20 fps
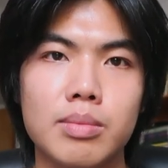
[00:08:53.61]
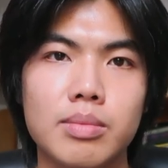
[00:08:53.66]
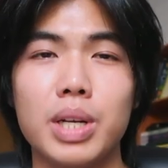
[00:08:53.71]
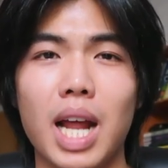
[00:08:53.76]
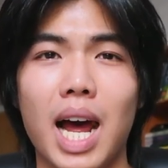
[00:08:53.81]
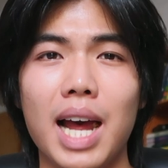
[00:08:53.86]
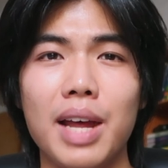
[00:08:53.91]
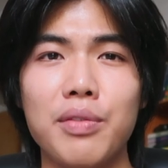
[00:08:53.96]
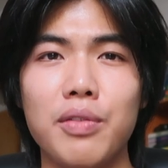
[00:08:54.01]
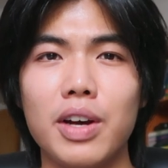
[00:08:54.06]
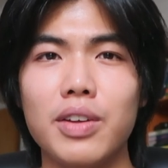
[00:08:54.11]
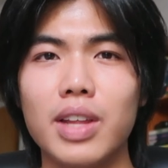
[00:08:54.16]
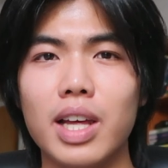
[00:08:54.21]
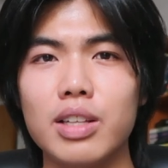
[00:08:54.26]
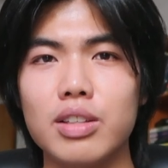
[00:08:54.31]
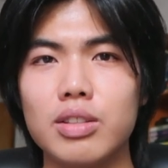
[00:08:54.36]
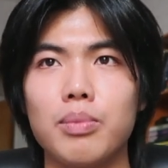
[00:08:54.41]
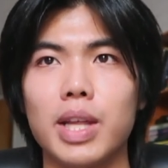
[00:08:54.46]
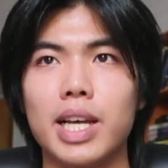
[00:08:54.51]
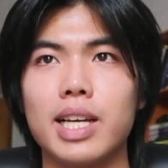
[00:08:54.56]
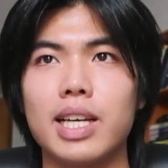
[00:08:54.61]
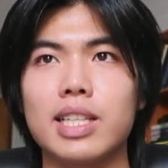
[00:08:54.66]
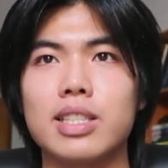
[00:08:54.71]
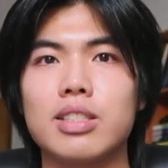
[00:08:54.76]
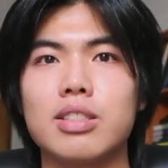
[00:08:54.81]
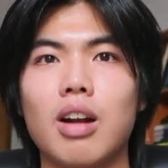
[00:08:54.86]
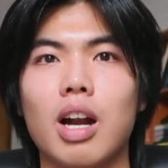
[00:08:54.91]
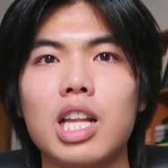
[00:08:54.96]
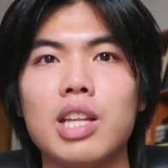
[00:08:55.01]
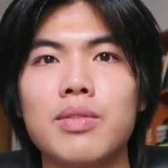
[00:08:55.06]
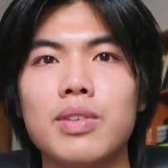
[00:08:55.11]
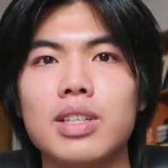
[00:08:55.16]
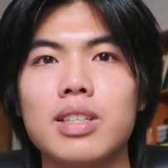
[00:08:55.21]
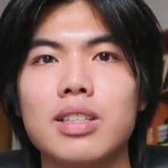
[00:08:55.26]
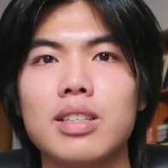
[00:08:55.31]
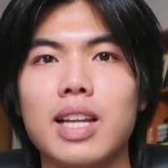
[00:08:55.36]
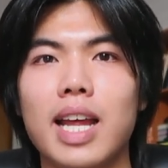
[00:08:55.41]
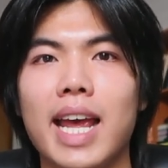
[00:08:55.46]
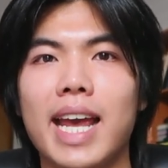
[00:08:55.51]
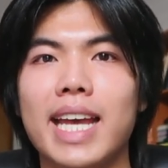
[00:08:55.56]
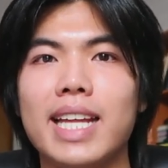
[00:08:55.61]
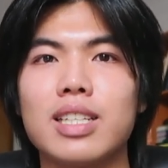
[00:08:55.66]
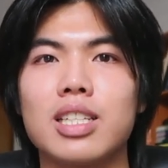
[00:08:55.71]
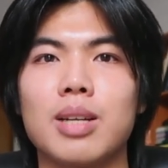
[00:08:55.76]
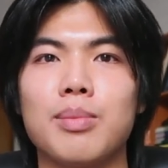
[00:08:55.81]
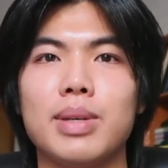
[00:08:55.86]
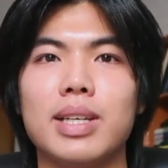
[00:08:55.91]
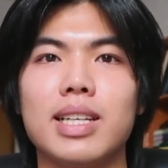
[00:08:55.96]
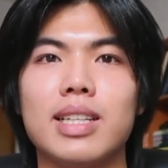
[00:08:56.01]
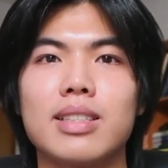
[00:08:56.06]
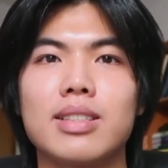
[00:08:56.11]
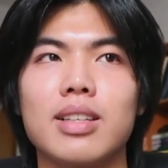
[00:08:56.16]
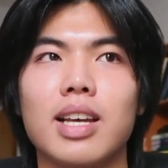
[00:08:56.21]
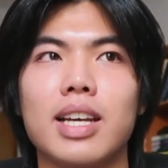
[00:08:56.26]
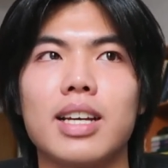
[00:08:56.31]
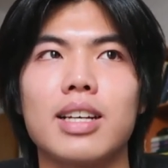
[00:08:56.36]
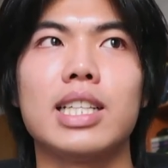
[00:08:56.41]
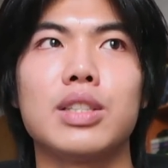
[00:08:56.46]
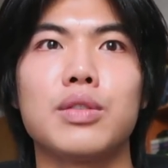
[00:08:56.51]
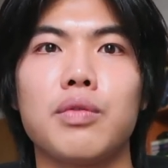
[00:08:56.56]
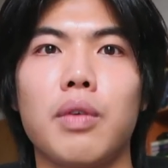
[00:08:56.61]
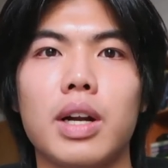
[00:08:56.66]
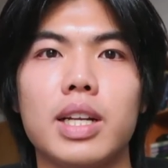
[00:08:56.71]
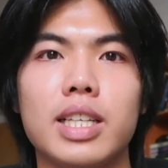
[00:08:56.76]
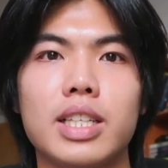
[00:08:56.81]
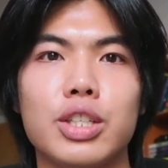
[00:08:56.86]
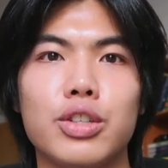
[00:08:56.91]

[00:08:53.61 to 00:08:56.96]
But I find that, like, it's not even hate to me. It's like, it's funny.